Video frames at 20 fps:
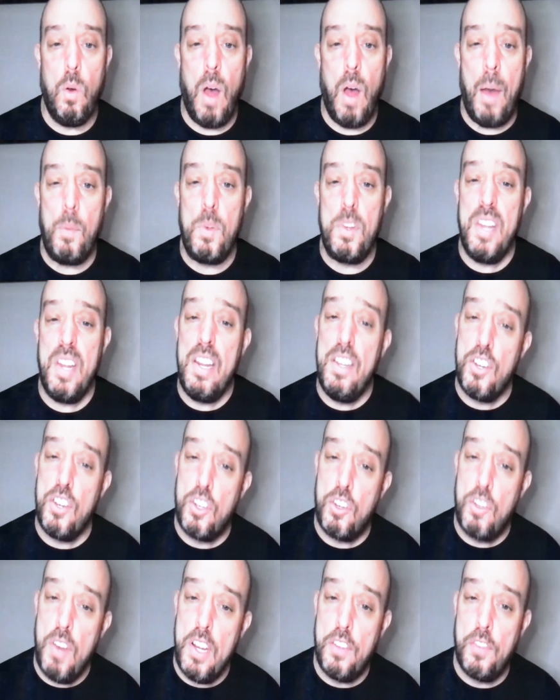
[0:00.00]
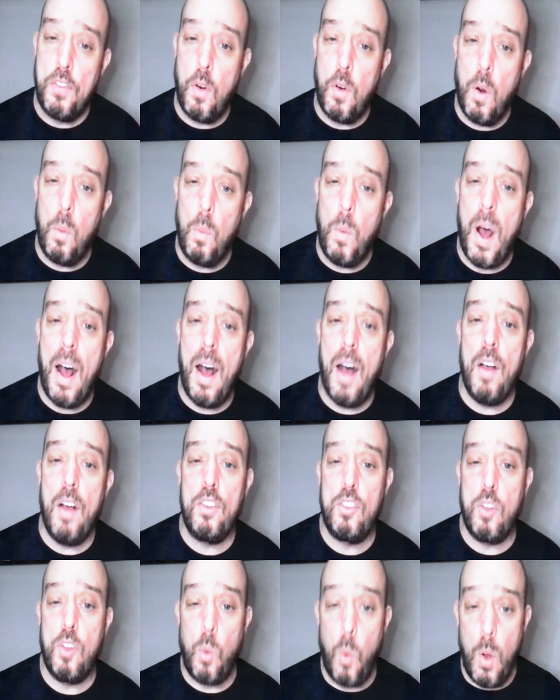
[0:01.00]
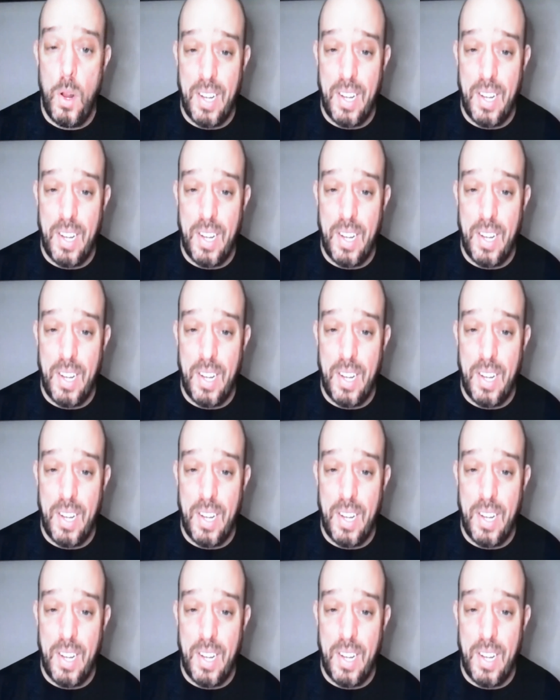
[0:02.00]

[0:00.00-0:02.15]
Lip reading: I was in the streets for a while, so going to